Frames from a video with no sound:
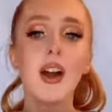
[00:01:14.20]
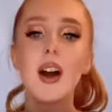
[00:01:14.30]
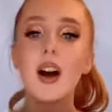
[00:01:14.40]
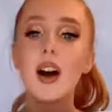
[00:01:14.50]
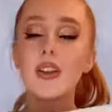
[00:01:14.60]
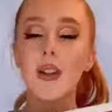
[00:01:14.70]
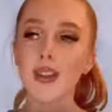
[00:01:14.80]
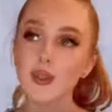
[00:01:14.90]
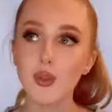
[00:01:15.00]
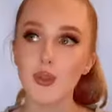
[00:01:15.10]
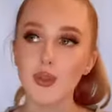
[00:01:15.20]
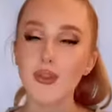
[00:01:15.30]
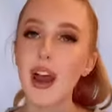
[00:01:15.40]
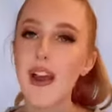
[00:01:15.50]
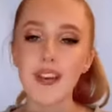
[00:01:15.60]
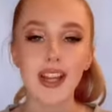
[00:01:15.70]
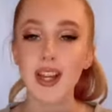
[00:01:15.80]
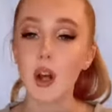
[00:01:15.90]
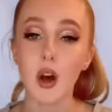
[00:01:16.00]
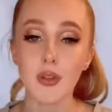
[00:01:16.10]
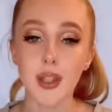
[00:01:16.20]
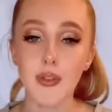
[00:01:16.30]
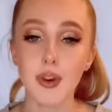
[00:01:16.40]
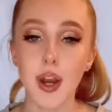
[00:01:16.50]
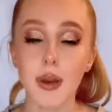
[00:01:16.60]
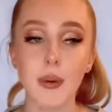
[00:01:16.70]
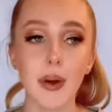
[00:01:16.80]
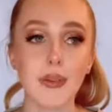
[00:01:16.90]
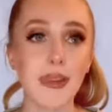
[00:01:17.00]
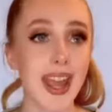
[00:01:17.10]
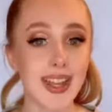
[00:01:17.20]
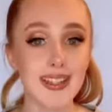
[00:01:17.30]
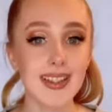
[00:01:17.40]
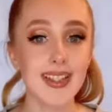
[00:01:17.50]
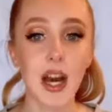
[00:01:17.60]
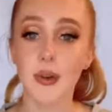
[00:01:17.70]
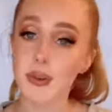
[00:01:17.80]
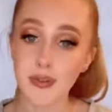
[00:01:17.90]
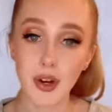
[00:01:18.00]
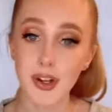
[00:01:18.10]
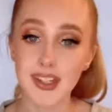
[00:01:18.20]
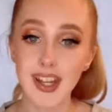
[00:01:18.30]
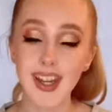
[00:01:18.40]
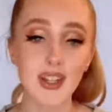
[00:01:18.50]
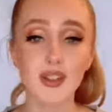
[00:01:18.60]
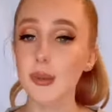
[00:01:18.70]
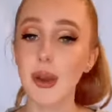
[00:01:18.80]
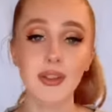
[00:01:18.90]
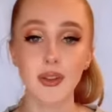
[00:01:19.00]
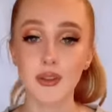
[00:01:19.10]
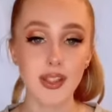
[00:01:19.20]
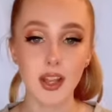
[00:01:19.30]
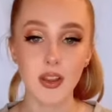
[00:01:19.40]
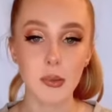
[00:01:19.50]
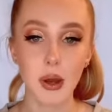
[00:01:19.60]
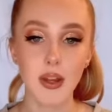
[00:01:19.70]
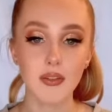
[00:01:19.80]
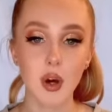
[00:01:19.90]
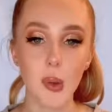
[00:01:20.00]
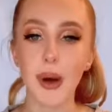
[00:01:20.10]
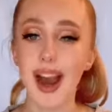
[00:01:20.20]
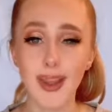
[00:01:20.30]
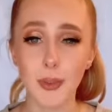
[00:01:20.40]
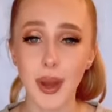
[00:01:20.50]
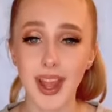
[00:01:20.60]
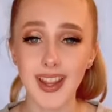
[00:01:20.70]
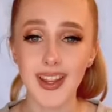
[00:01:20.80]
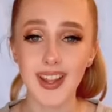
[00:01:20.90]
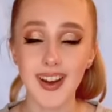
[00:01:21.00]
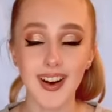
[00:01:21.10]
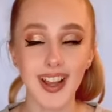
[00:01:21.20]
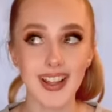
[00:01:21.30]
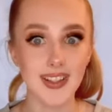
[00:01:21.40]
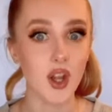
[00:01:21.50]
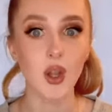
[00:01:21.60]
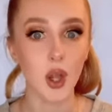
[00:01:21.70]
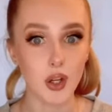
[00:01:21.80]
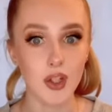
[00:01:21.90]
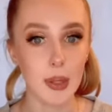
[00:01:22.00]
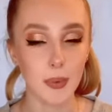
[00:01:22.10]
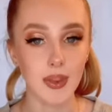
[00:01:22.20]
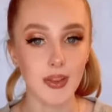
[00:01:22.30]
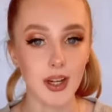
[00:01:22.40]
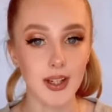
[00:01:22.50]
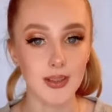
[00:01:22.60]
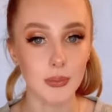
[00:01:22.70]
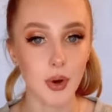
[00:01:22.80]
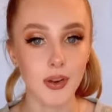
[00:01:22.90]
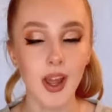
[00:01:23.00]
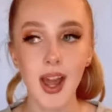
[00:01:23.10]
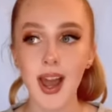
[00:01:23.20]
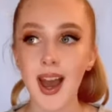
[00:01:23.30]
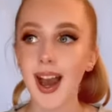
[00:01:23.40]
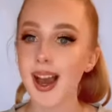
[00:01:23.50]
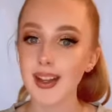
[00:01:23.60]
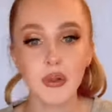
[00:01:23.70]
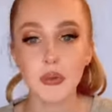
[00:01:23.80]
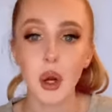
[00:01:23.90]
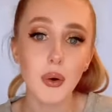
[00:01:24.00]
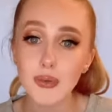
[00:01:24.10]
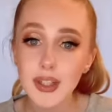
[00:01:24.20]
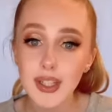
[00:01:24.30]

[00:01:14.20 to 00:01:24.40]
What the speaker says: Now this does vary in cost. It can vary anywhere from 80 down to 40. It just depends on the retailer that you buy it for, but either way it's a lot cheaper than the Dyson one, and hopefully